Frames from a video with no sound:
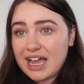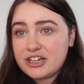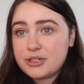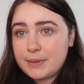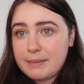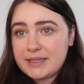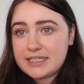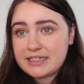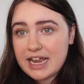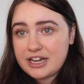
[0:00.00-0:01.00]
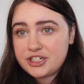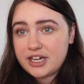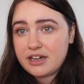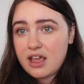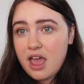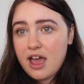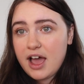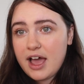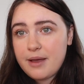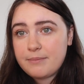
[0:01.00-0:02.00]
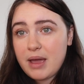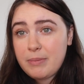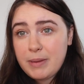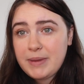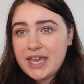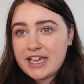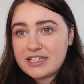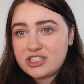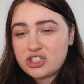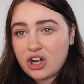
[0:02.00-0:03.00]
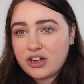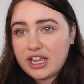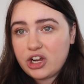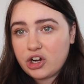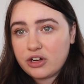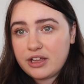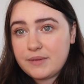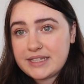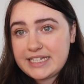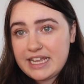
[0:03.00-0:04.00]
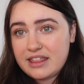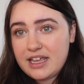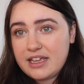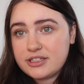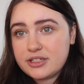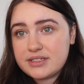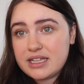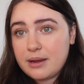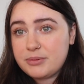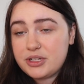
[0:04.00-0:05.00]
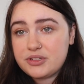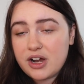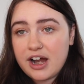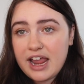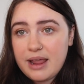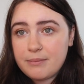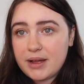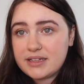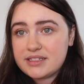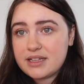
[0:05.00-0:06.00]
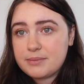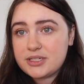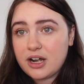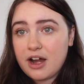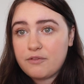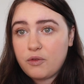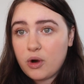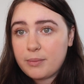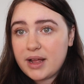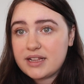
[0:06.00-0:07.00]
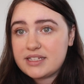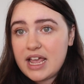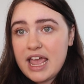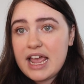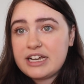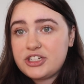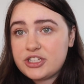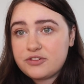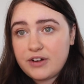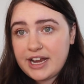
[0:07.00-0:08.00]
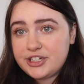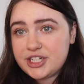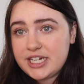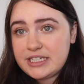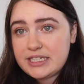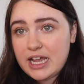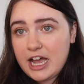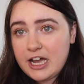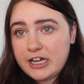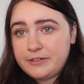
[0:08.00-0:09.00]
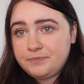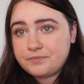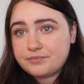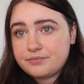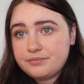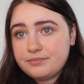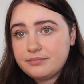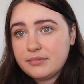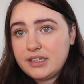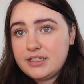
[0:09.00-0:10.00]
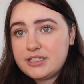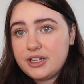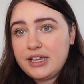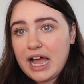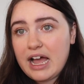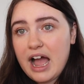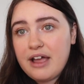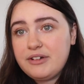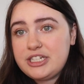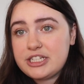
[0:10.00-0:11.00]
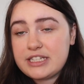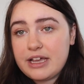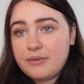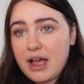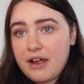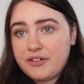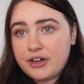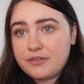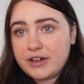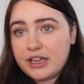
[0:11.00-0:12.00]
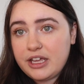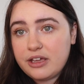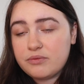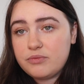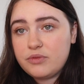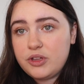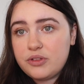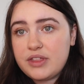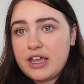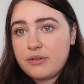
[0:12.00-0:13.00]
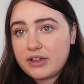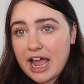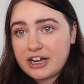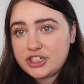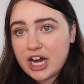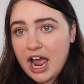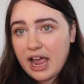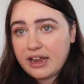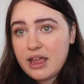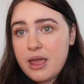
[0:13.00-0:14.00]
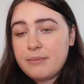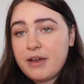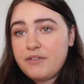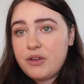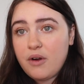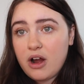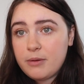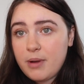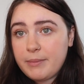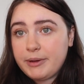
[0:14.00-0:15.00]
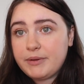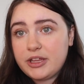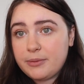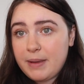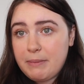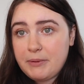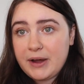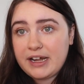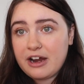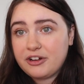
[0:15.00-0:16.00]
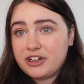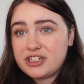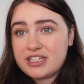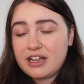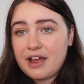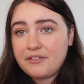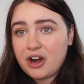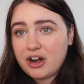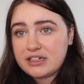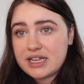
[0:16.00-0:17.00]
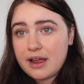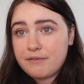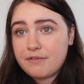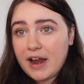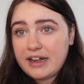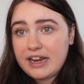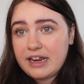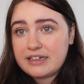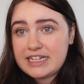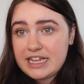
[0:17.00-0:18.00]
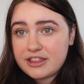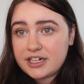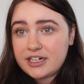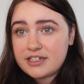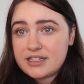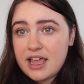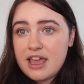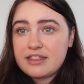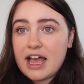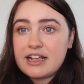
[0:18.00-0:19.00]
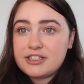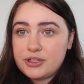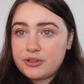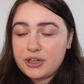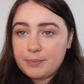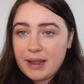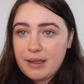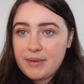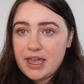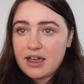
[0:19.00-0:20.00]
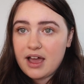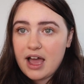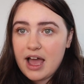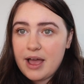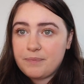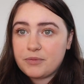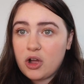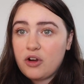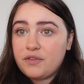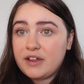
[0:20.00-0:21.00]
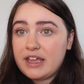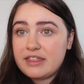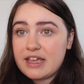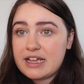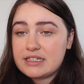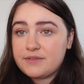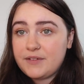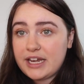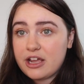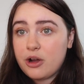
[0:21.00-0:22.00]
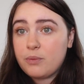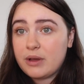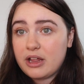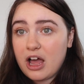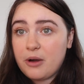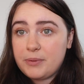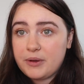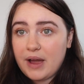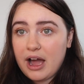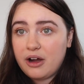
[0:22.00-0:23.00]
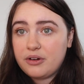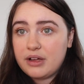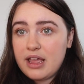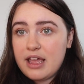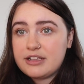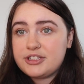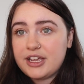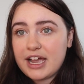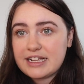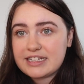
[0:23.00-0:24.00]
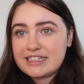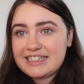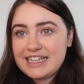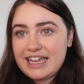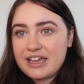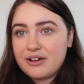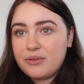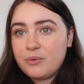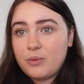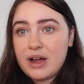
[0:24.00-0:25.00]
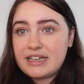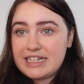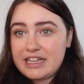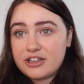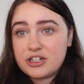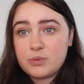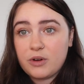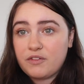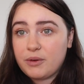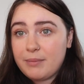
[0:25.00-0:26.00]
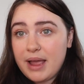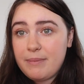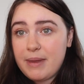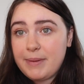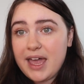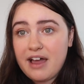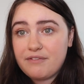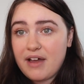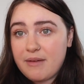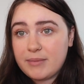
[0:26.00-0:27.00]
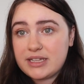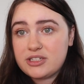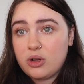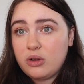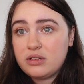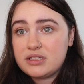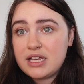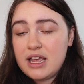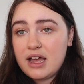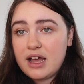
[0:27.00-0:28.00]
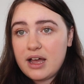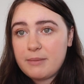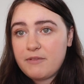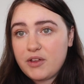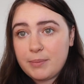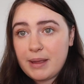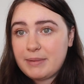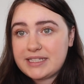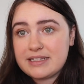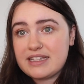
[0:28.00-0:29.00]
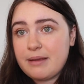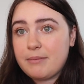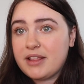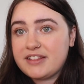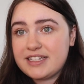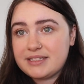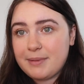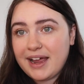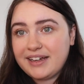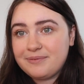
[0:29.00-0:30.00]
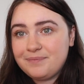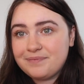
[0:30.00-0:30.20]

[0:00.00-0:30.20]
catch your baby's attention. My baby is starting early with teething, so some do start at 8 months, some start at 4 months. It just ranges. So yeah, I would just get whatever really you think will catch your eye. But if you are a mama with your baby right now and you're still having a hard time finding teethers that soothe your baby, hopefully this video will help you out so you guys can see what teethers work for my baby at 5 months old, if your baby's the same months as mine.